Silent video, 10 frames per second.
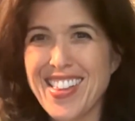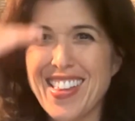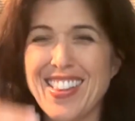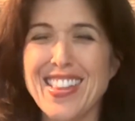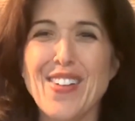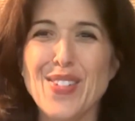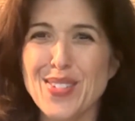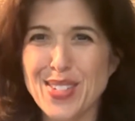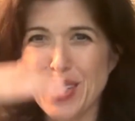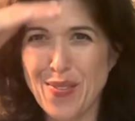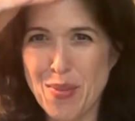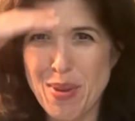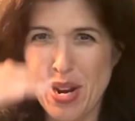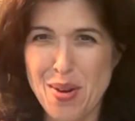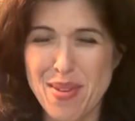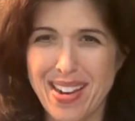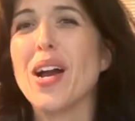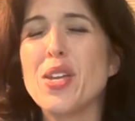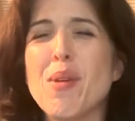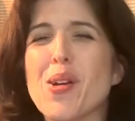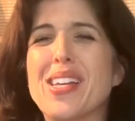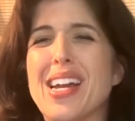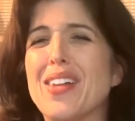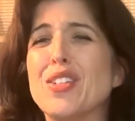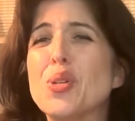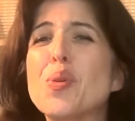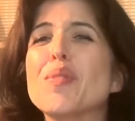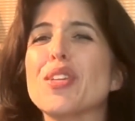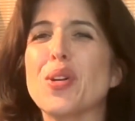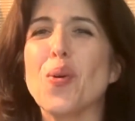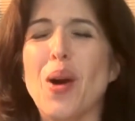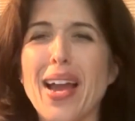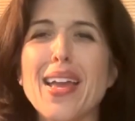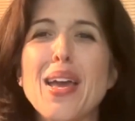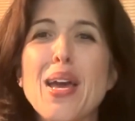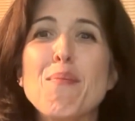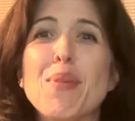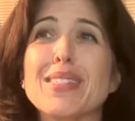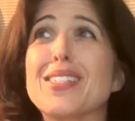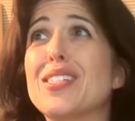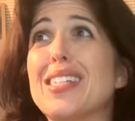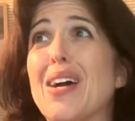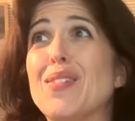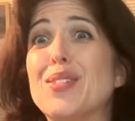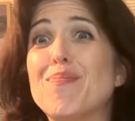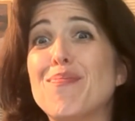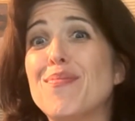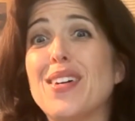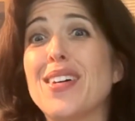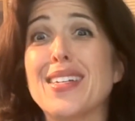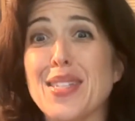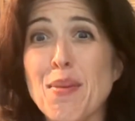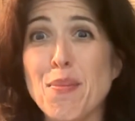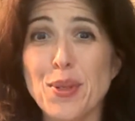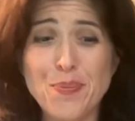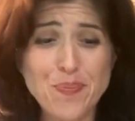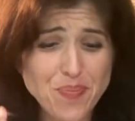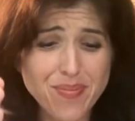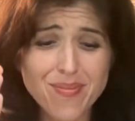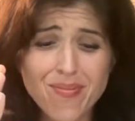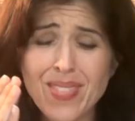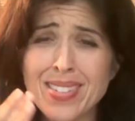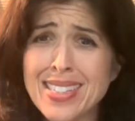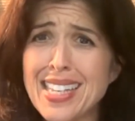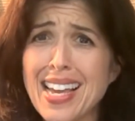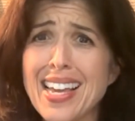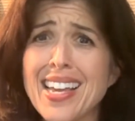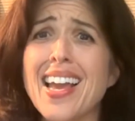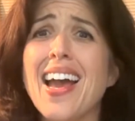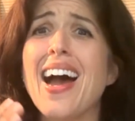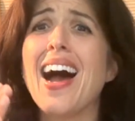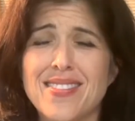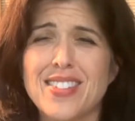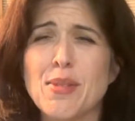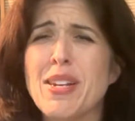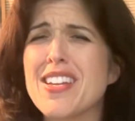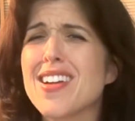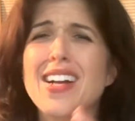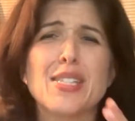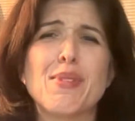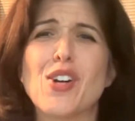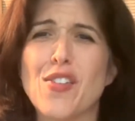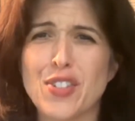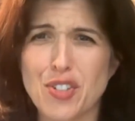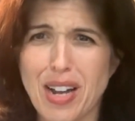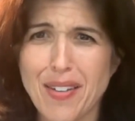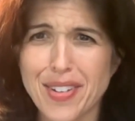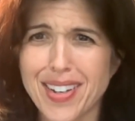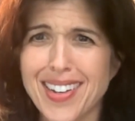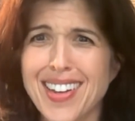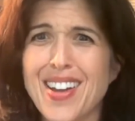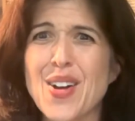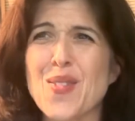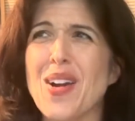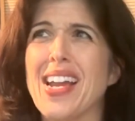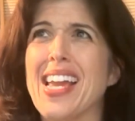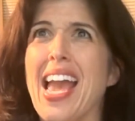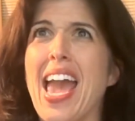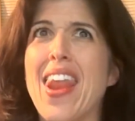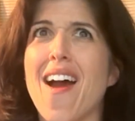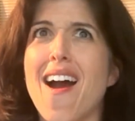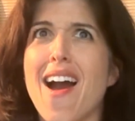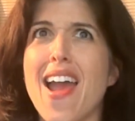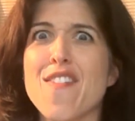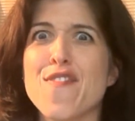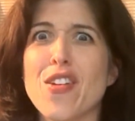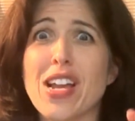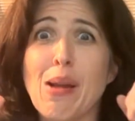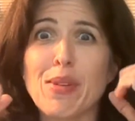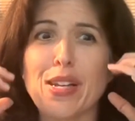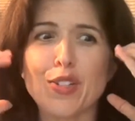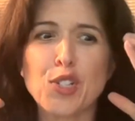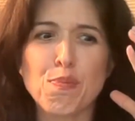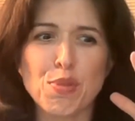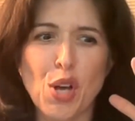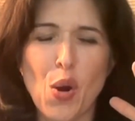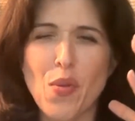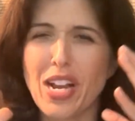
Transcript: levels of the pyramid. You might already kind of intuitively know why, but let's just have an example. Let's say somebody cuts me off in traffic, right? And I feel like I'm going to explode. Like I